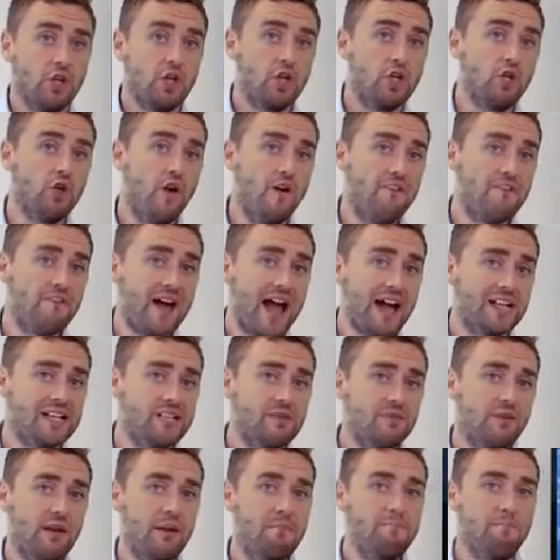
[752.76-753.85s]
You're
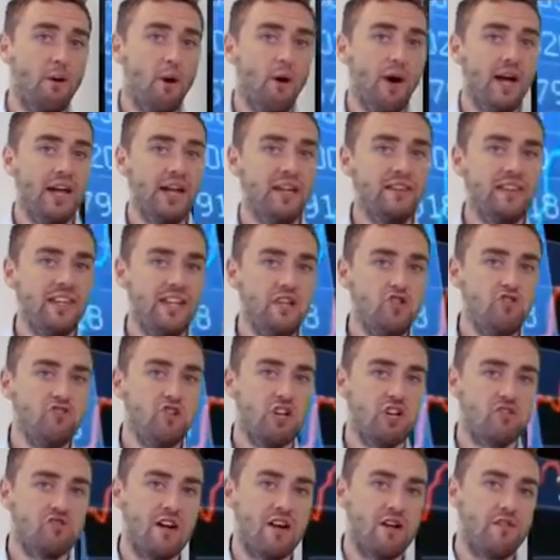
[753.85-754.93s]
effectively buying the
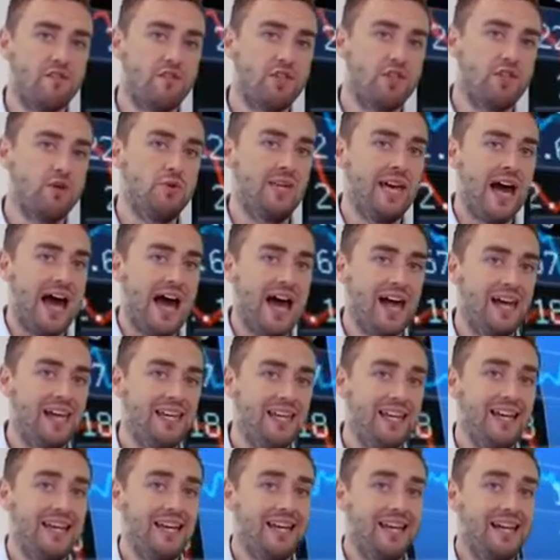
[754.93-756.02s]
interest rate of the UK
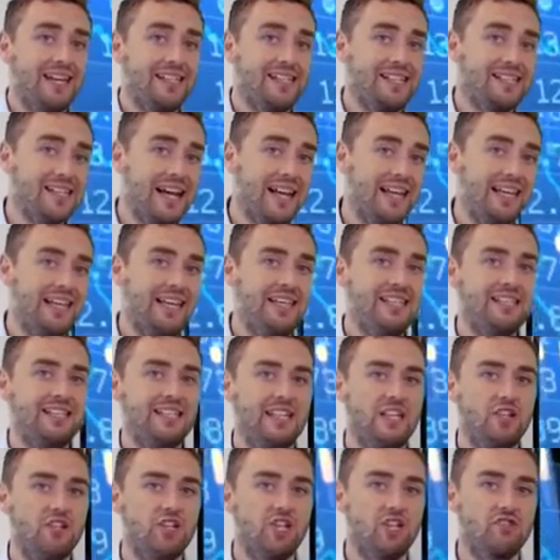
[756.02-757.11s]
and selling into
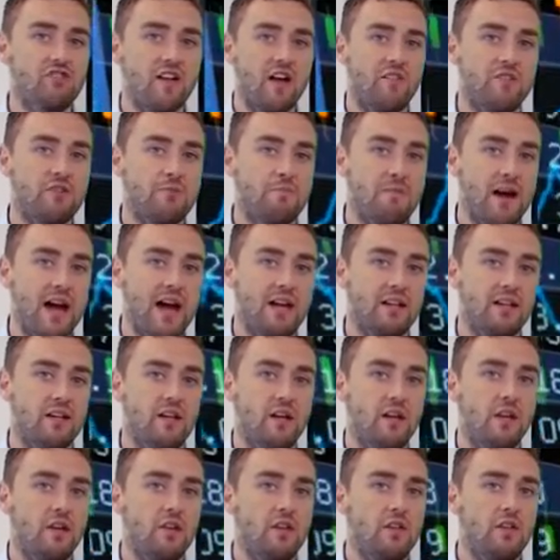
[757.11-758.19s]
the interest rate of Japan.
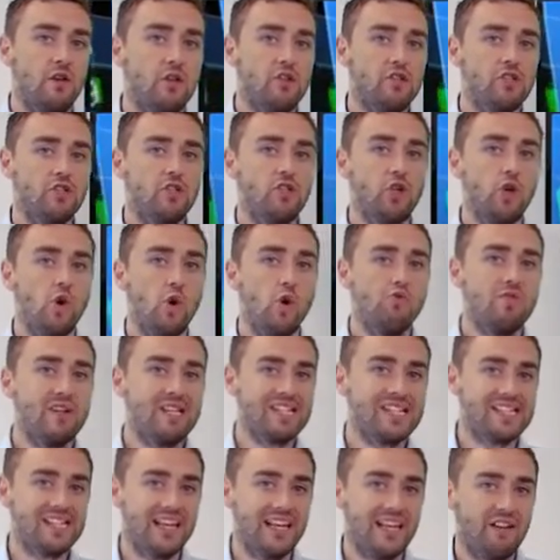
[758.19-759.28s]
Thus, you'll
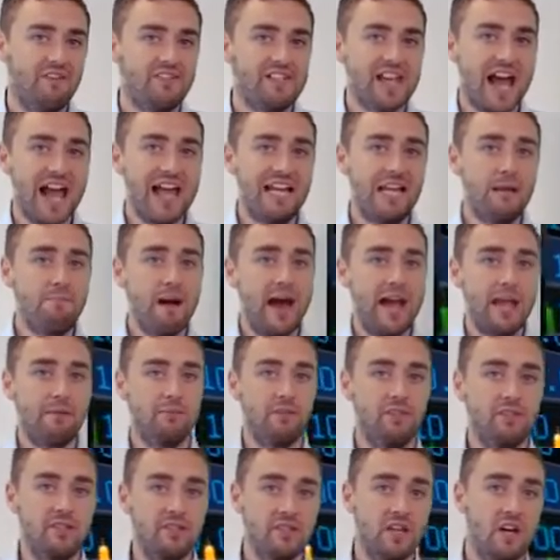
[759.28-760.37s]
receive daily
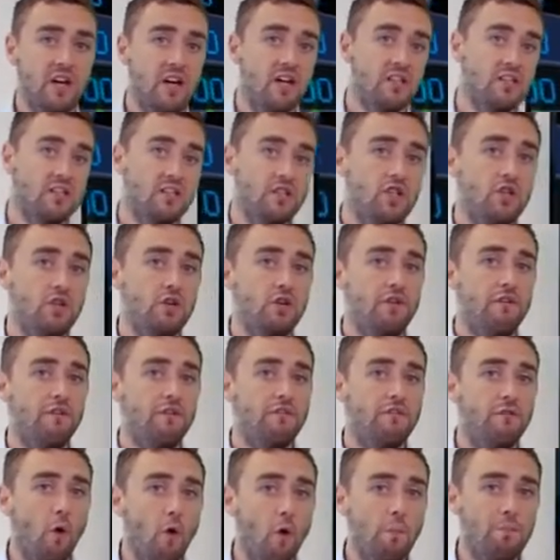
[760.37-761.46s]
payments to the tune of
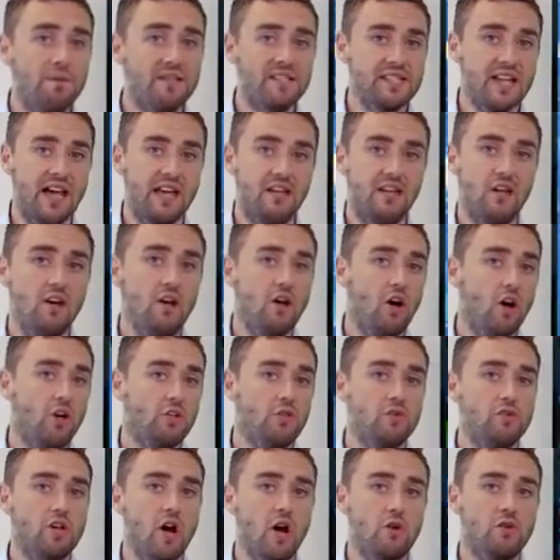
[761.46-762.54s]
4% on
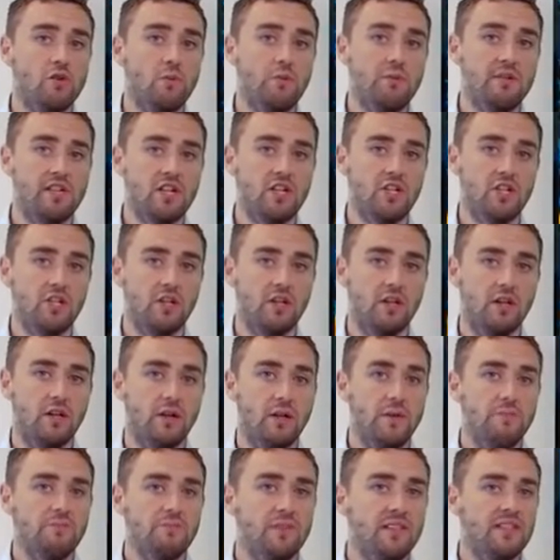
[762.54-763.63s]
your total position.
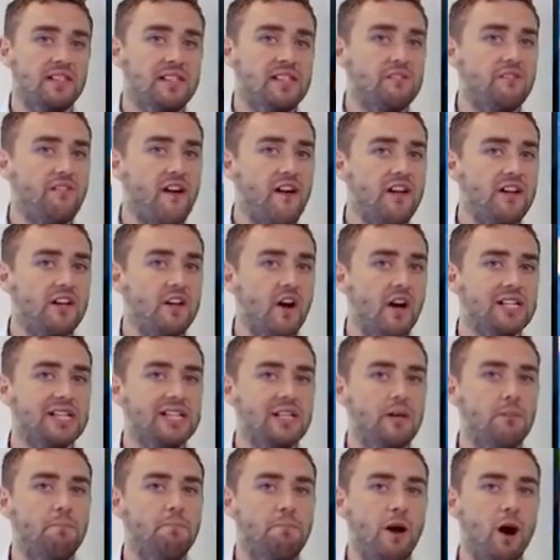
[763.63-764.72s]
This is a very nice
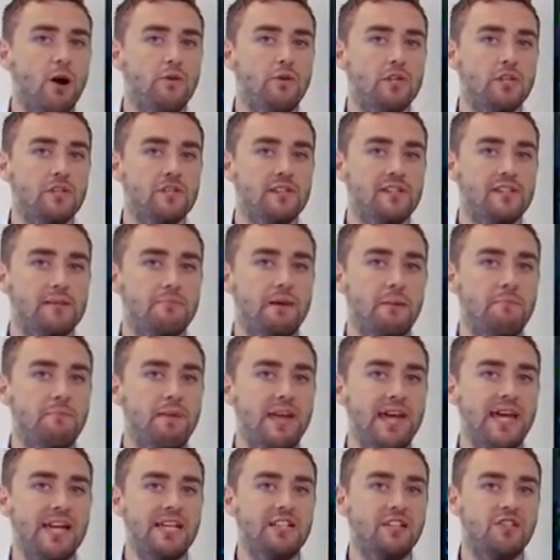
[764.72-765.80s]
little bonus for simply
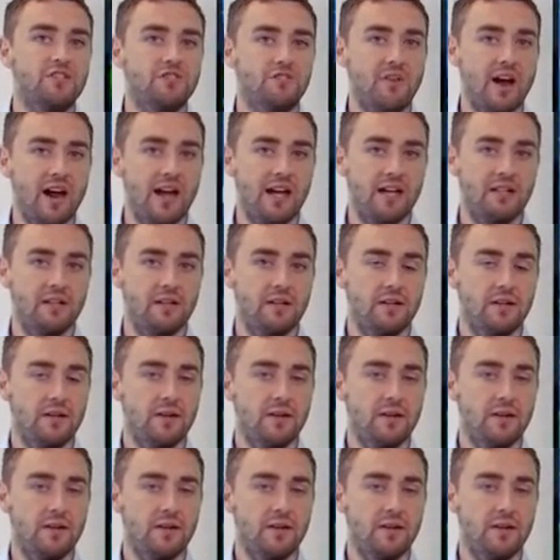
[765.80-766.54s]
being in a trade.